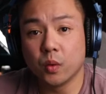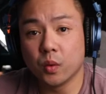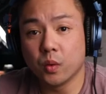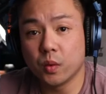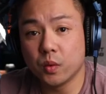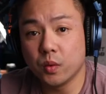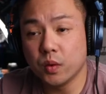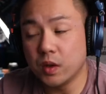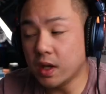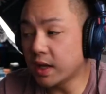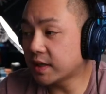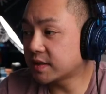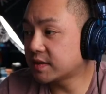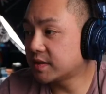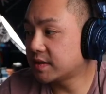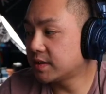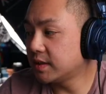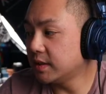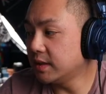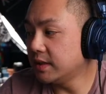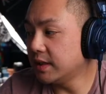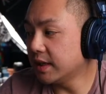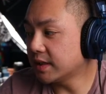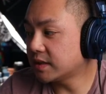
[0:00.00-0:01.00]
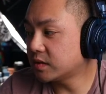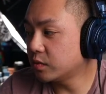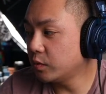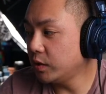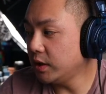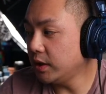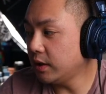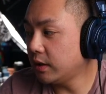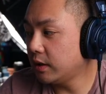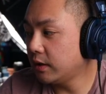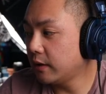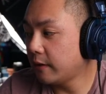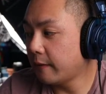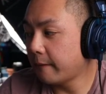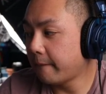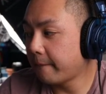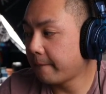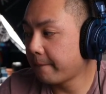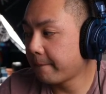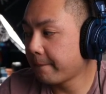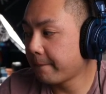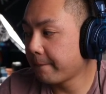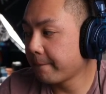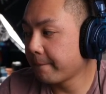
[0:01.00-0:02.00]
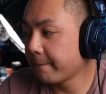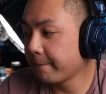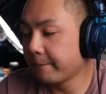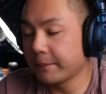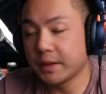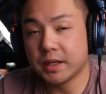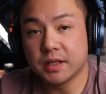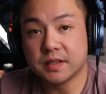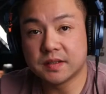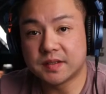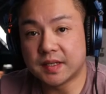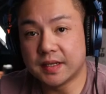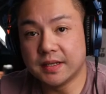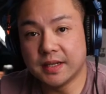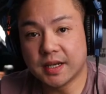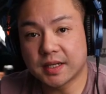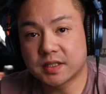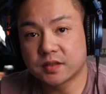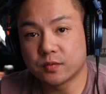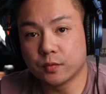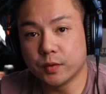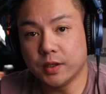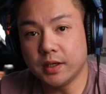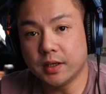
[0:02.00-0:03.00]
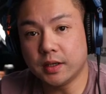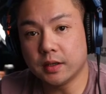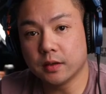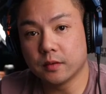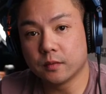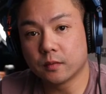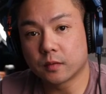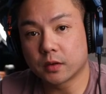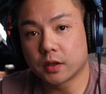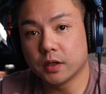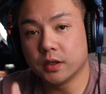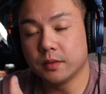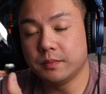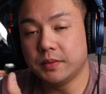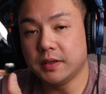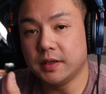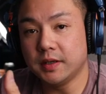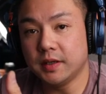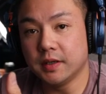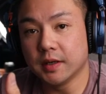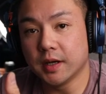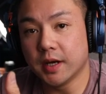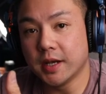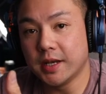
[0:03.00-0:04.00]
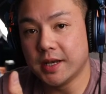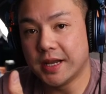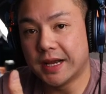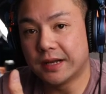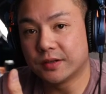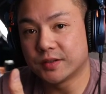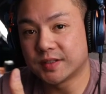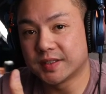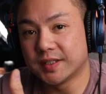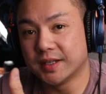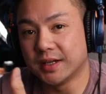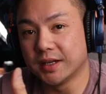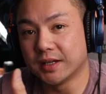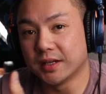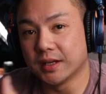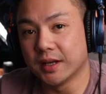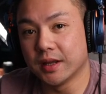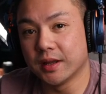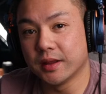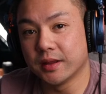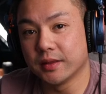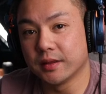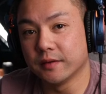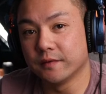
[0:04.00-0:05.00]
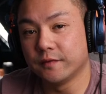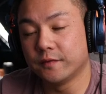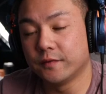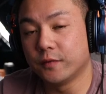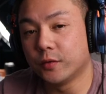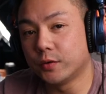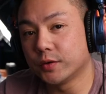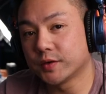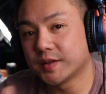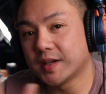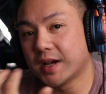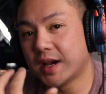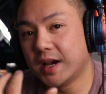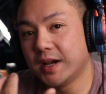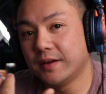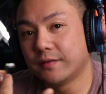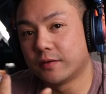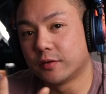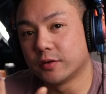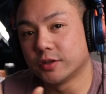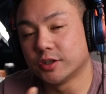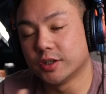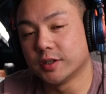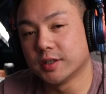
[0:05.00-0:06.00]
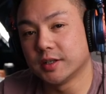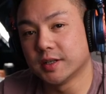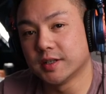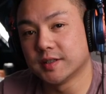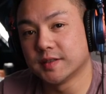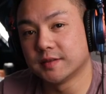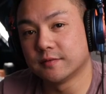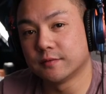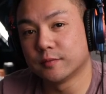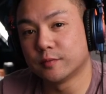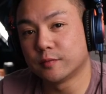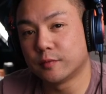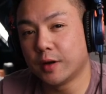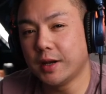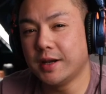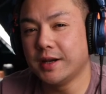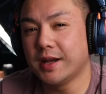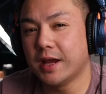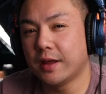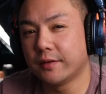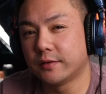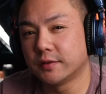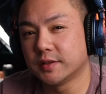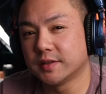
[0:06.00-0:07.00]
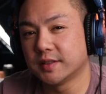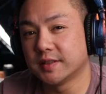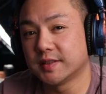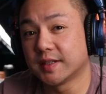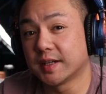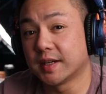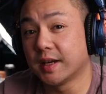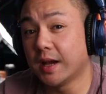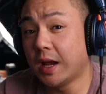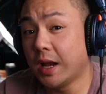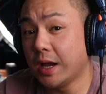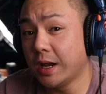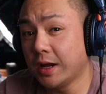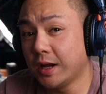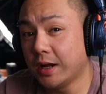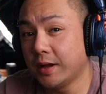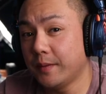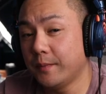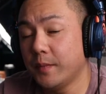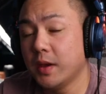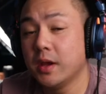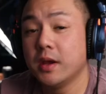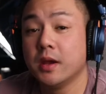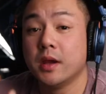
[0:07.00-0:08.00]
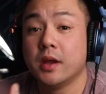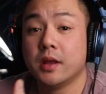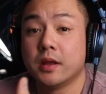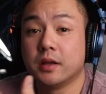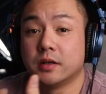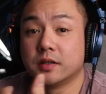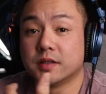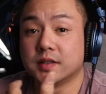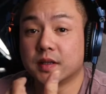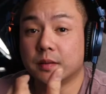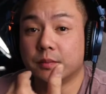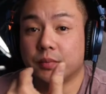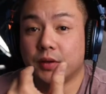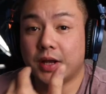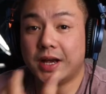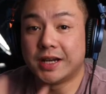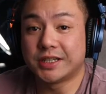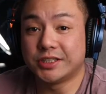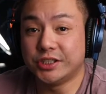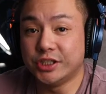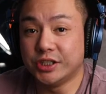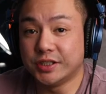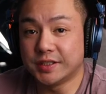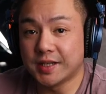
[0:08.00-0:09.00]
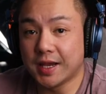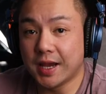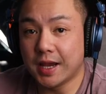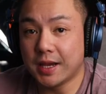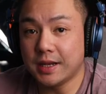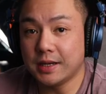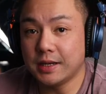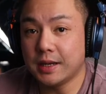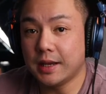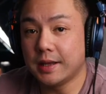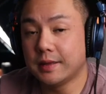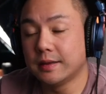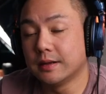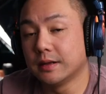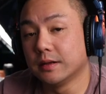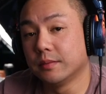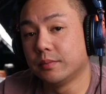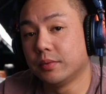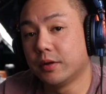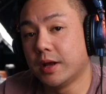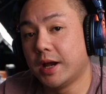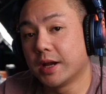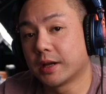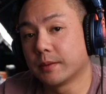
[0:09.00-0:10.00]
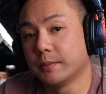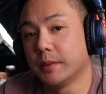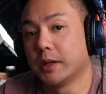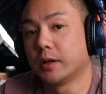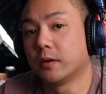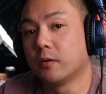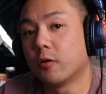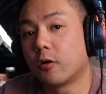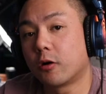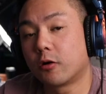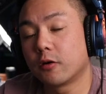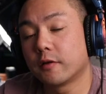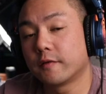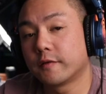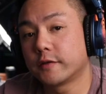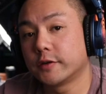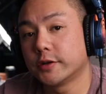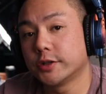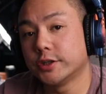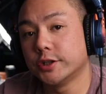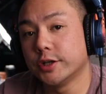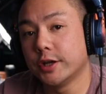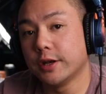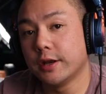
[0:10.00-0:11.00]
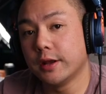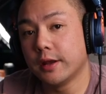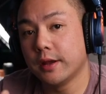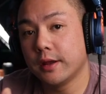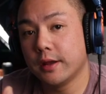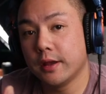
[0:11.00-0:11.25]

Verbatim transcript: Next next week is that next week we're going to be announcing the full tie version, because right now there's a Sagaiha, there's a black G ten, and then a black micarta version.